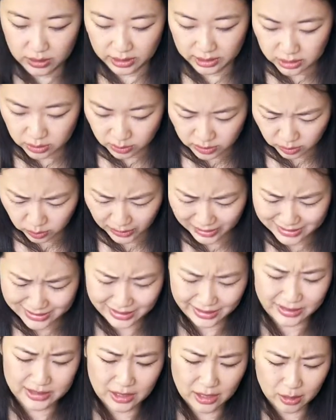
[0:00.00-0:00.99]
like to wear white
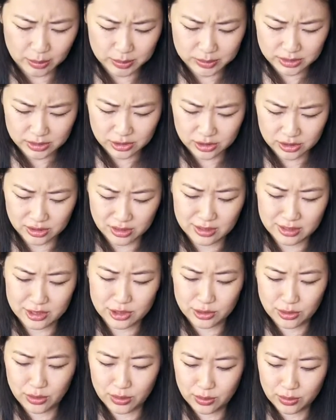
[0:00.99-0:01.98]
tank tops just on
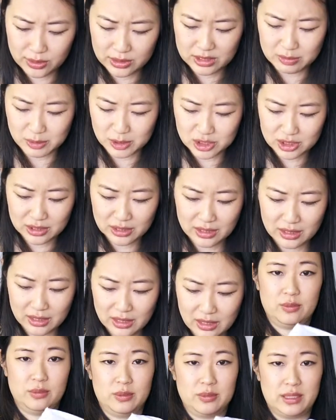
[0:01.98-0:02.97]
its own, especially
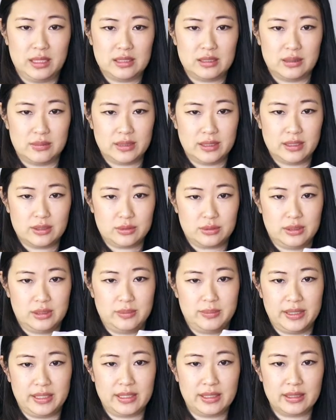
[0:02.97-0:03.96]
when my stomach gets
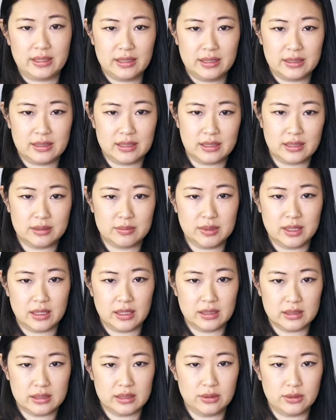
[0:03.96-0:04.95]
really big. Is it going to be
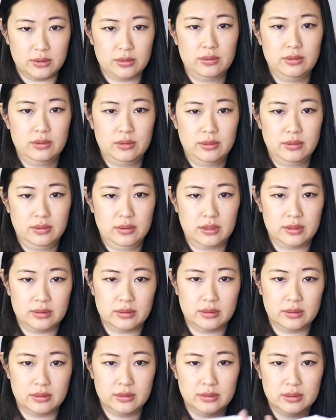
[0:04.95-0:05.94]
kind of see-through? I
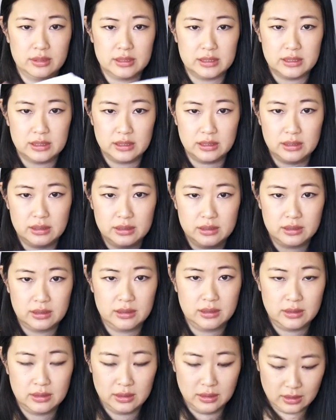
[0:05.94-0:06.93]
don't know. Let's see.
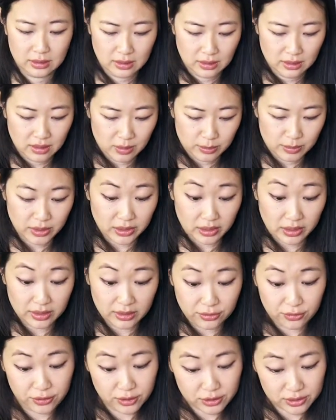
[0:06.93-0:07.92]
But
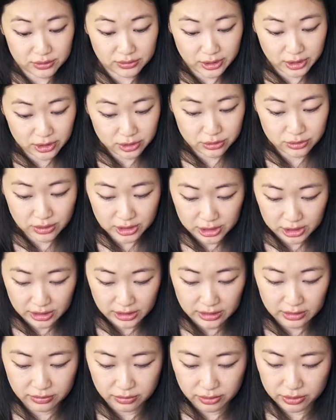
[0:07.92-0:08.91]
it feels very
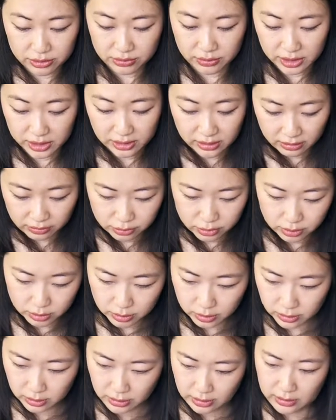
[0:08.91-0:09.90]
stretchy. It feels very
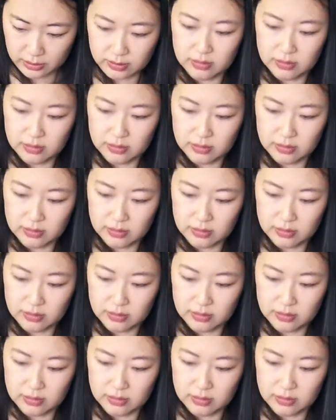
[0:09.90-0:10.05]
comfortable.